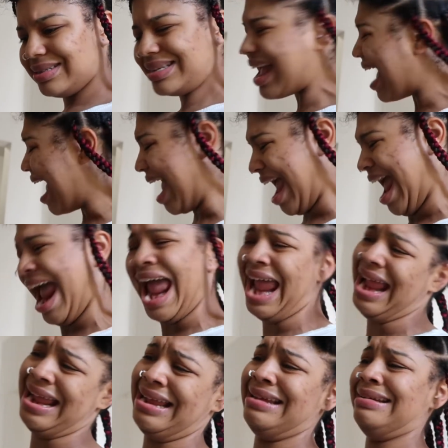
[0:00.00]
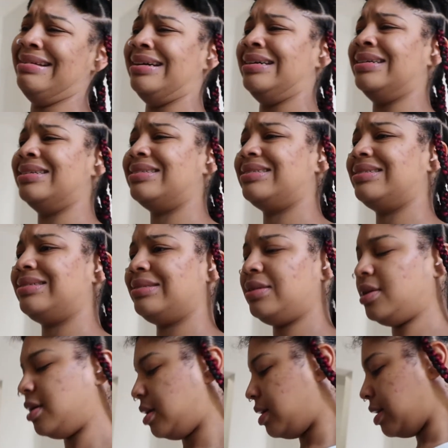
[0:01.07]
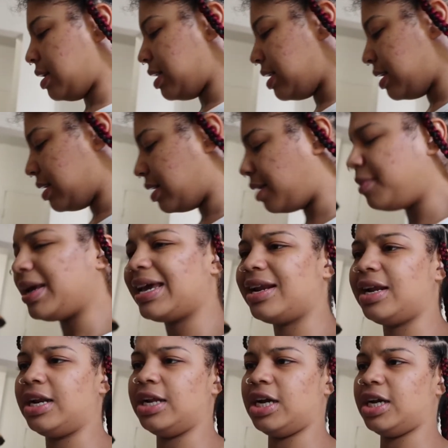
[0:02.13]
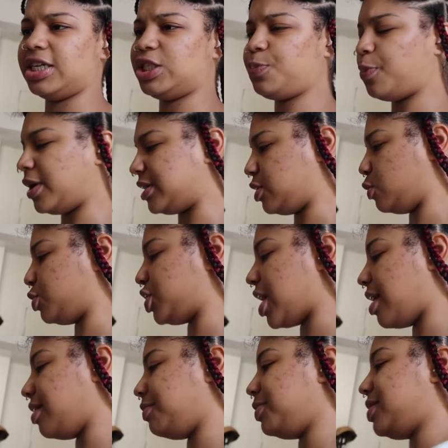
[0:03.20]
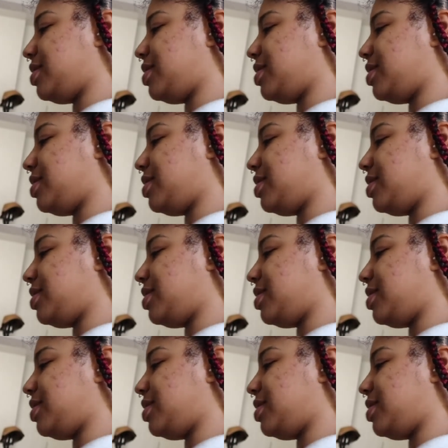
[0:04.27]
Dang! Let me get an espresso shot.